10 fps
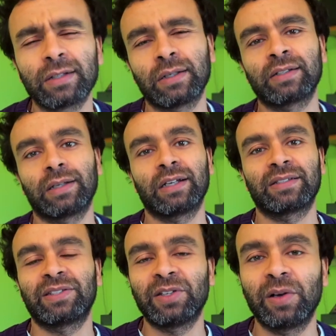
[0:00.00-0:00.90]
So
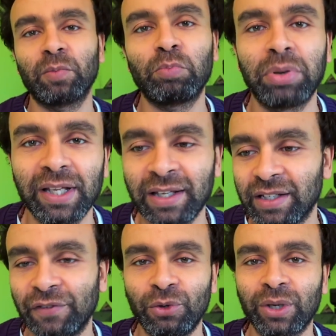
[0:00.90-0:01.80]
I said to her,
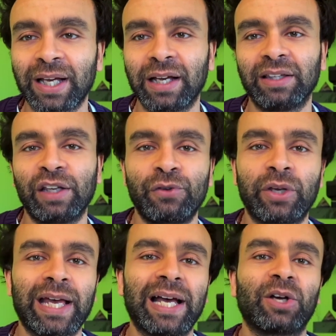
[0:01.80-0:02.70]
please, if you
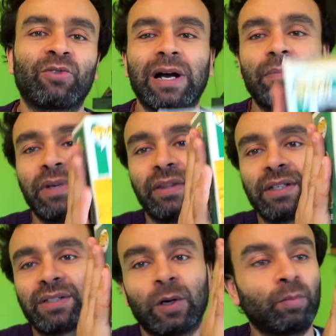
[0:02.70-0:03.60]
can grab me
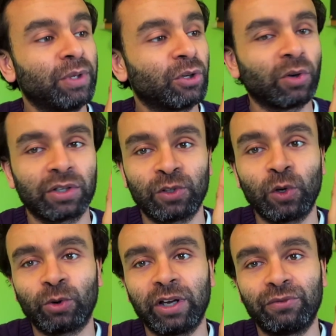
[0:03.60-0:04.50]
this, I'll be
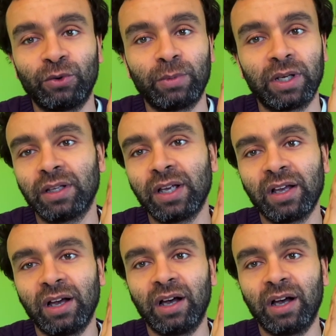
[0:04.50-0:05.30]
so grateful, man.